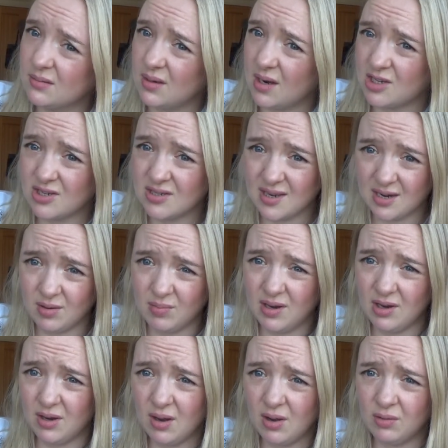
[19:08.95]
I just had
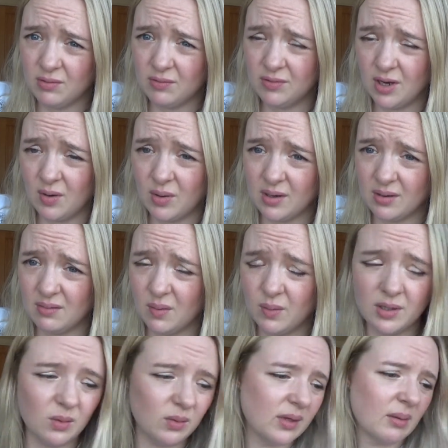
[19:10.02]
immediate overflow and I have no
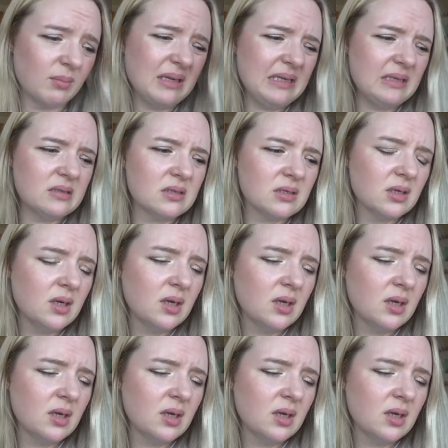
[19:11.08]
idea what that means.